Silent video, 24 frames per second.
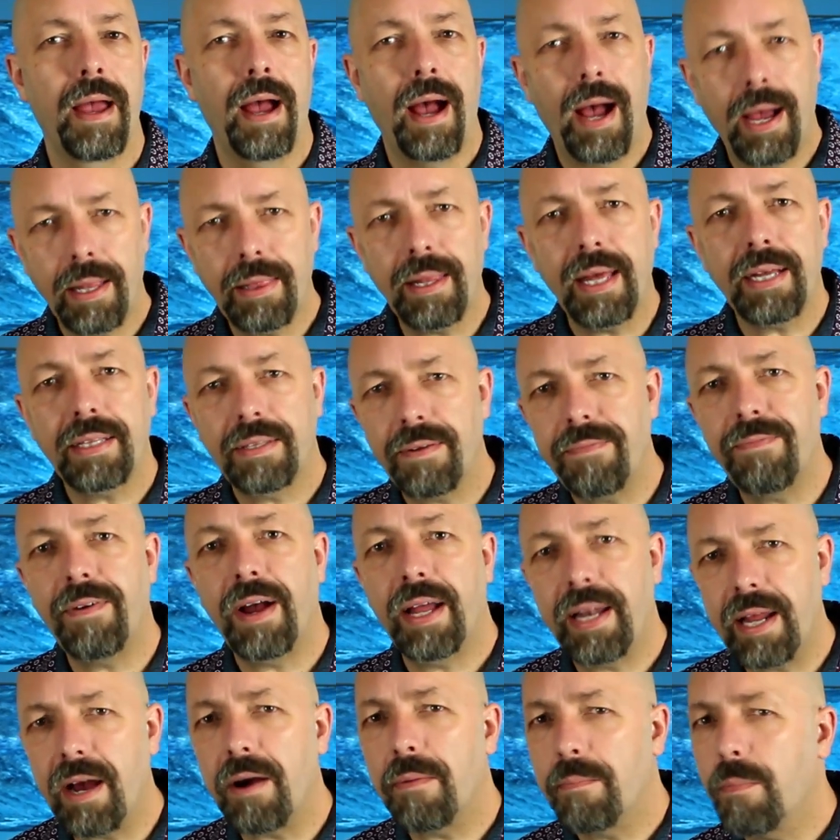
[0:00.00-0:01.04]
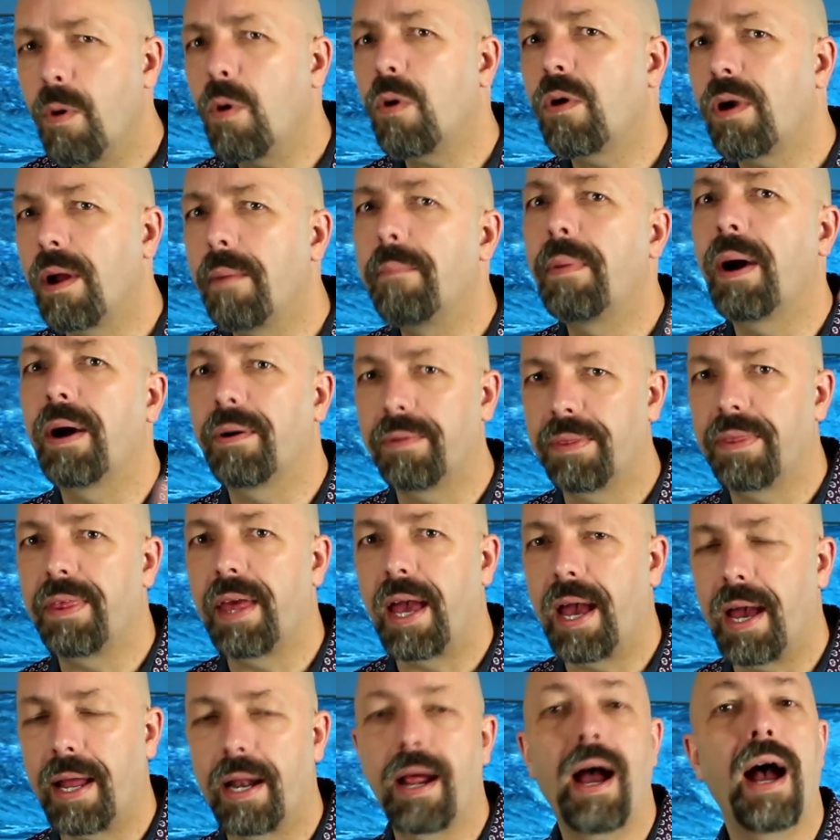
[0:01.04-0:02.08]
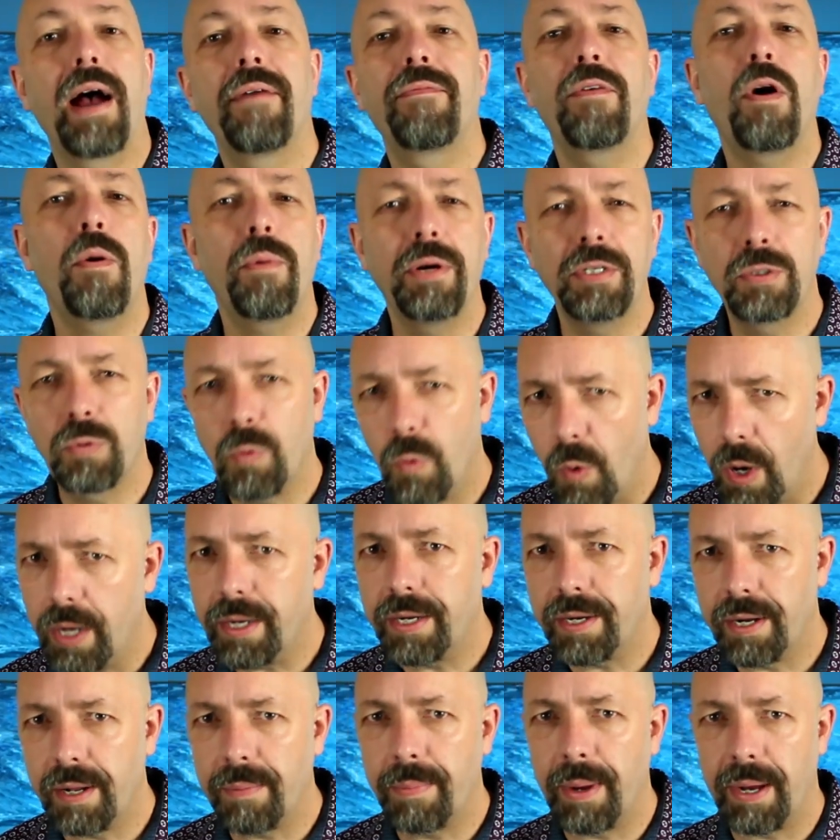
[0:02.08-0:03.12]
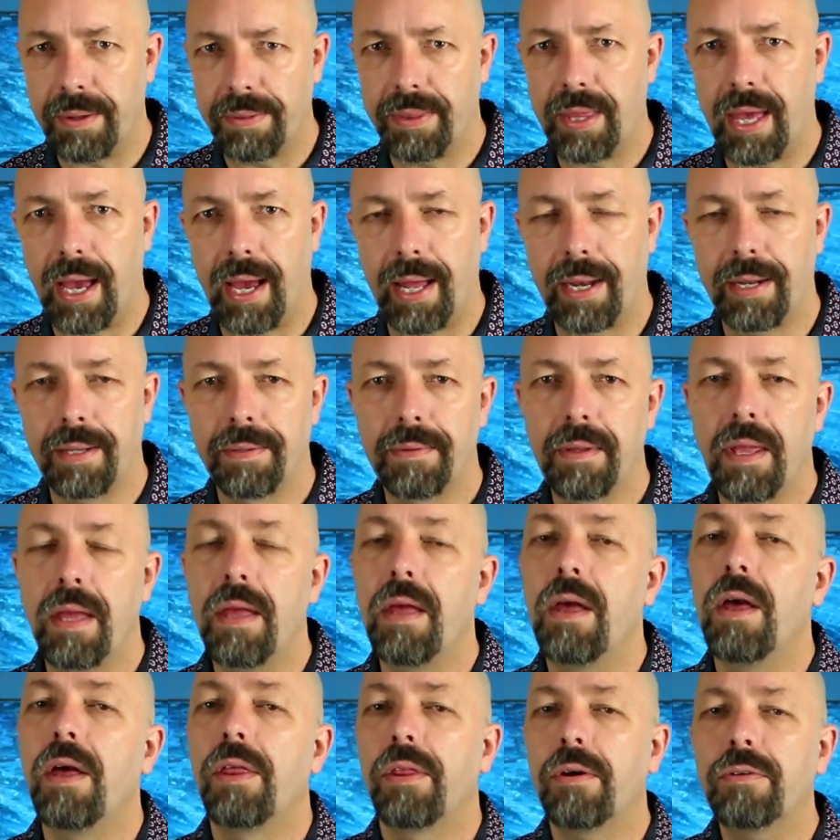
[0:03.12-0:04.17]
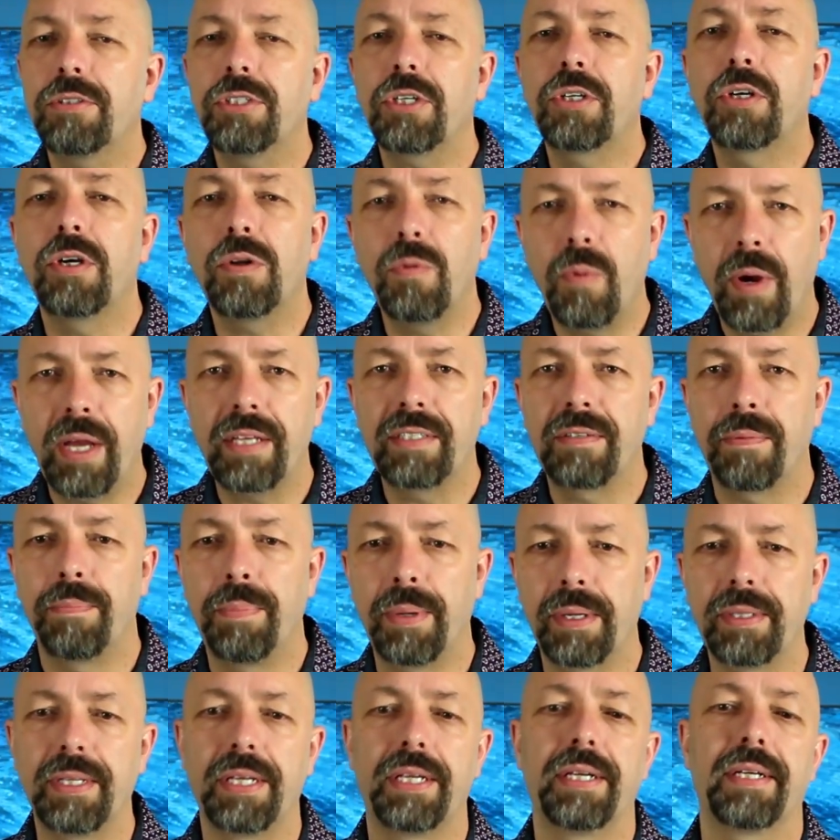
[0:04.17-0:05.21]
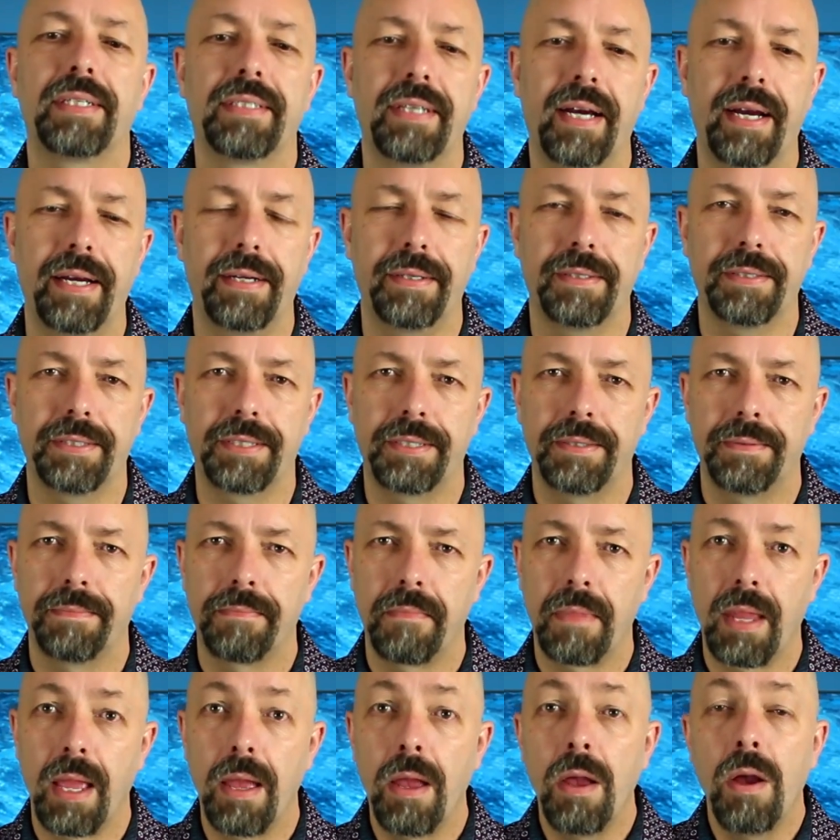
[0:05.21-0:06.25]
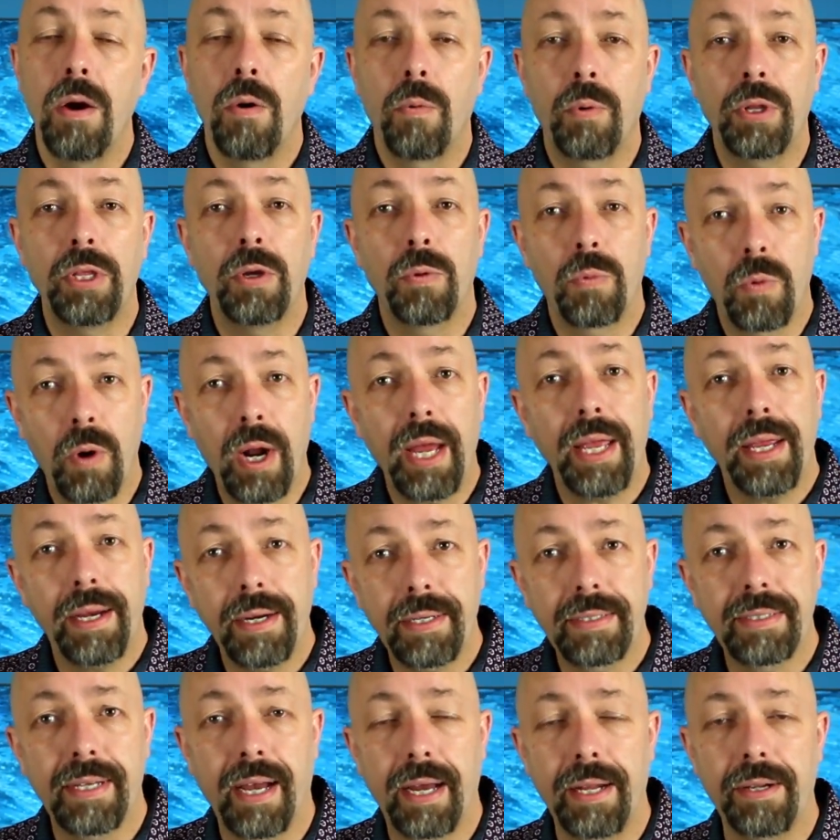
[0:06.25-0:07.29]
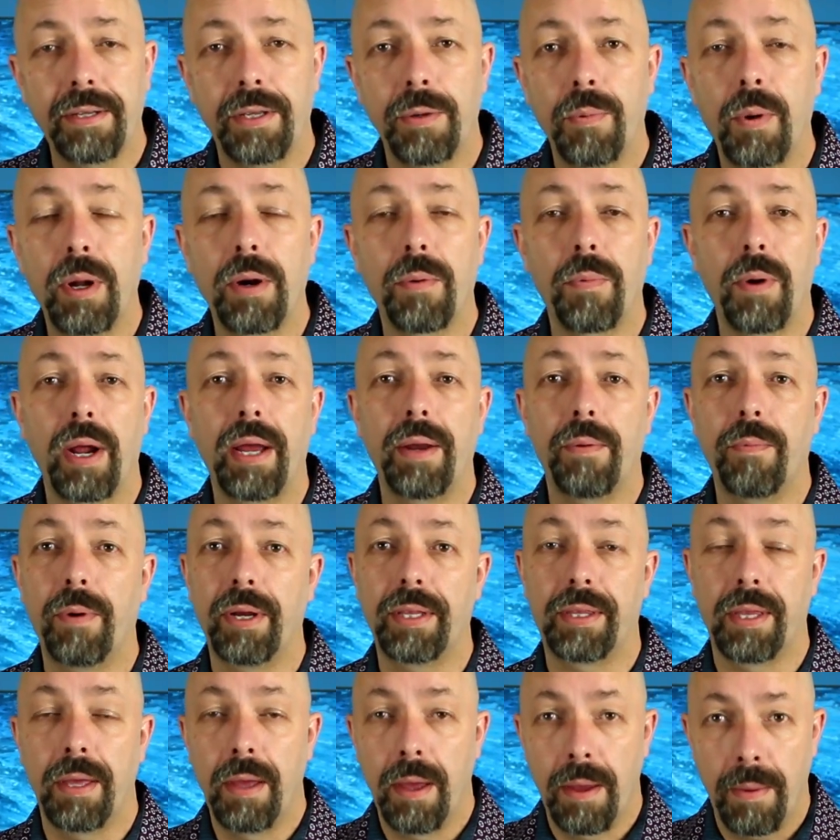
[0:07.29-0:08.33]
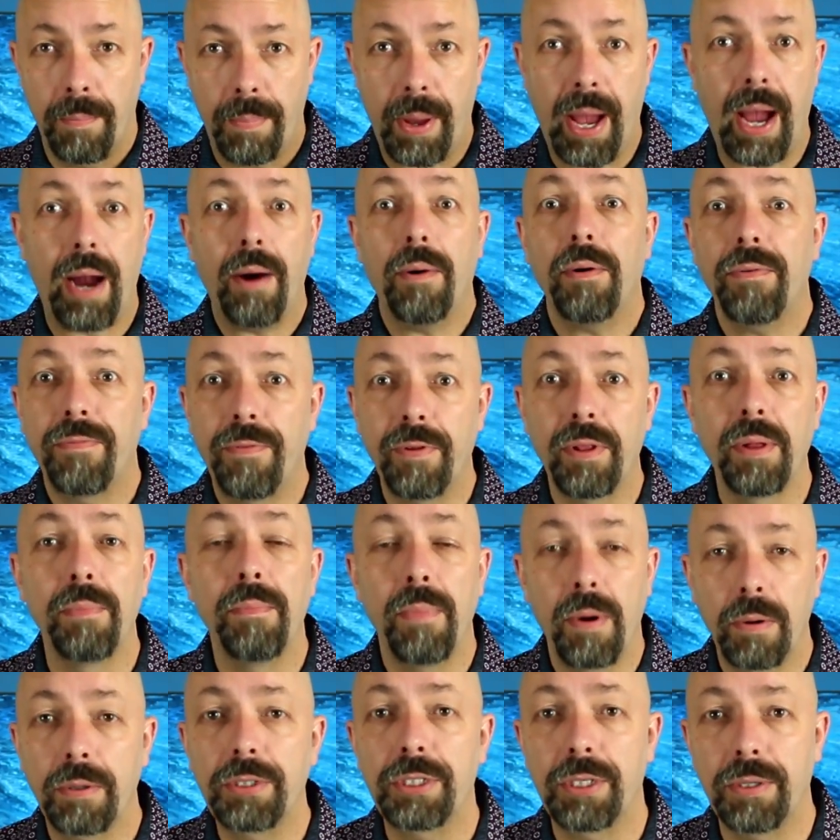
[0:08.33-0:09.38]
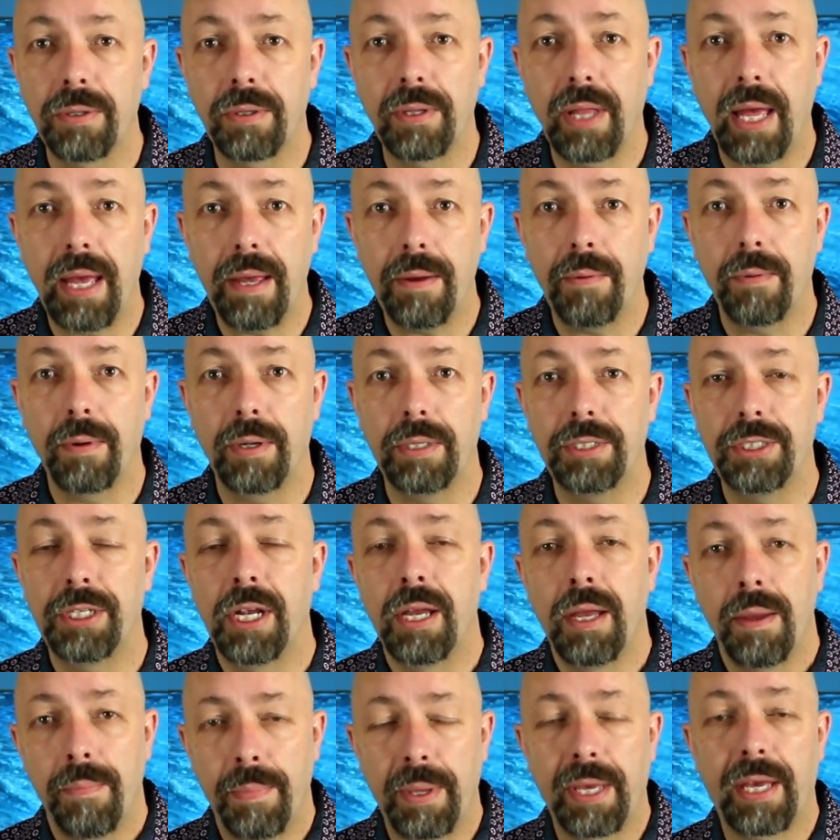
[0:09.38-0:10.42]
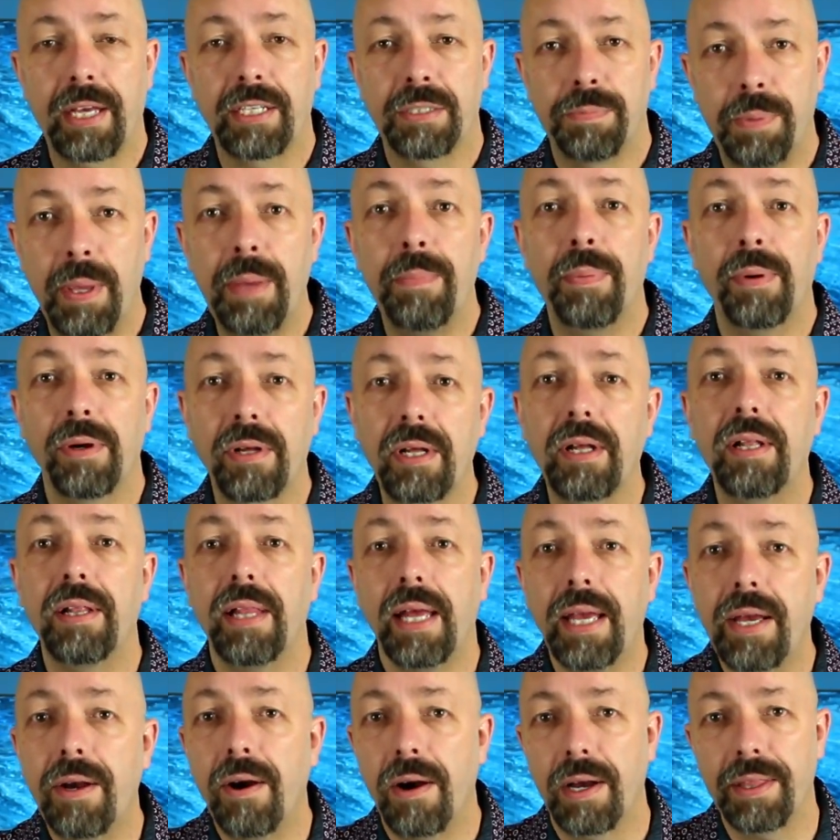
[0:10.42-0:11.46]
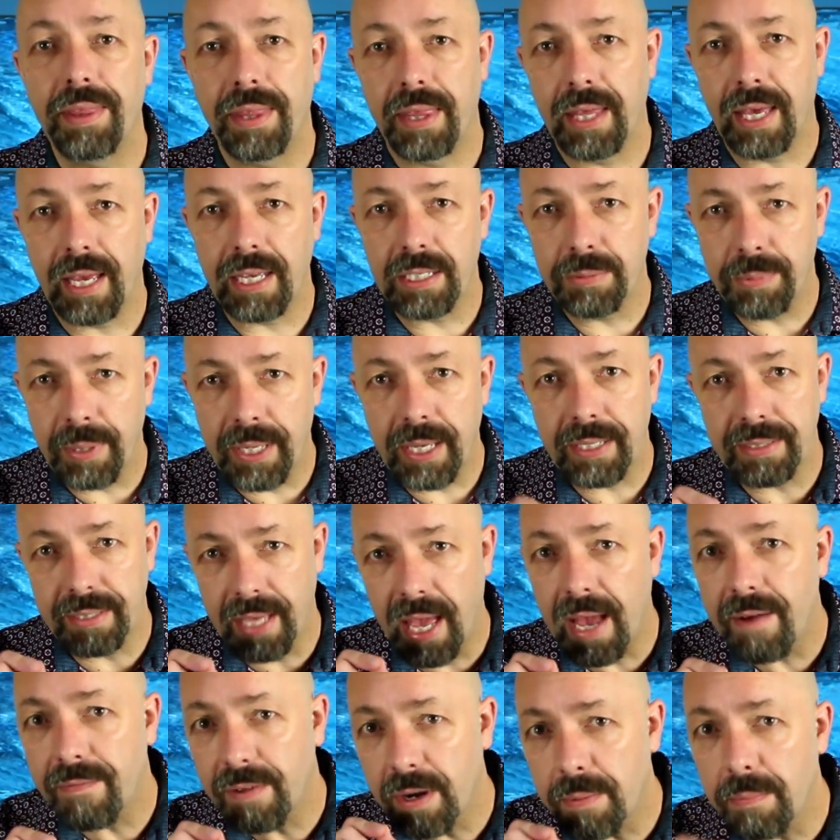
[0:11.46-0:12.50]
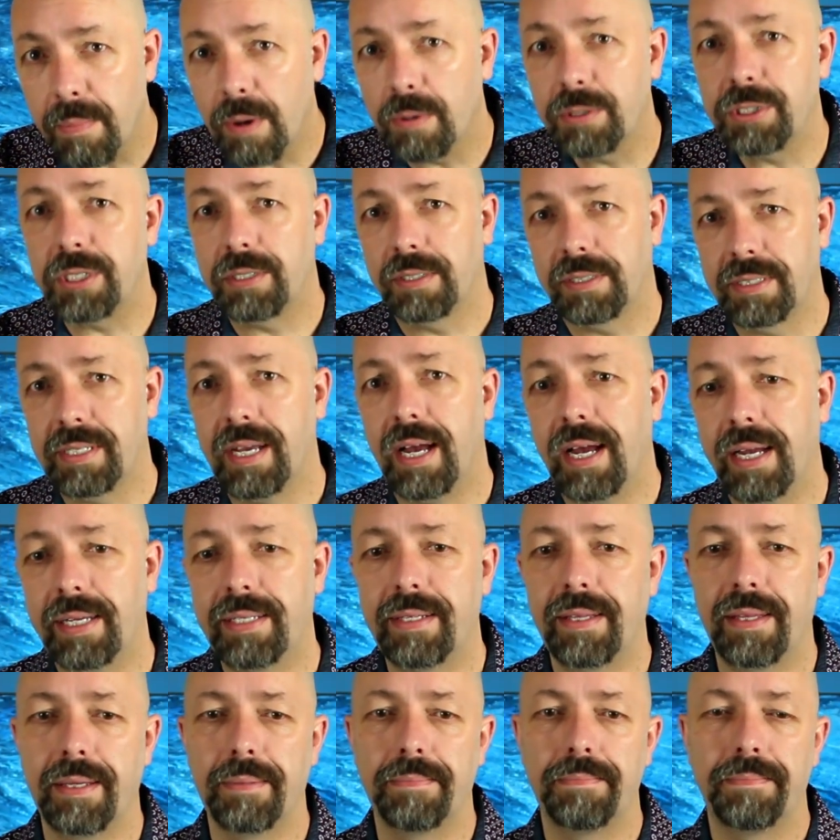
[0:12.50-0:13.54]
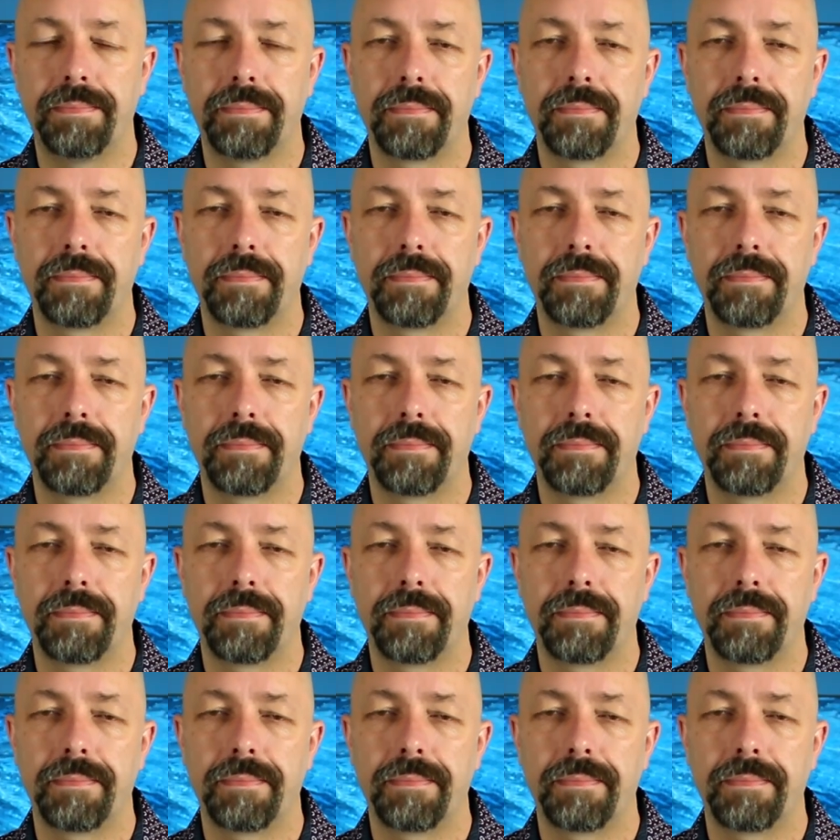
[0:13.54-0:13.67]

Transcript: I'd like to find out more about that. I've always wondered about that. Those are good ways of building your titles. When you write your title, you want to write with powerful emotional language, because people click on things because they have an emotional tie to them.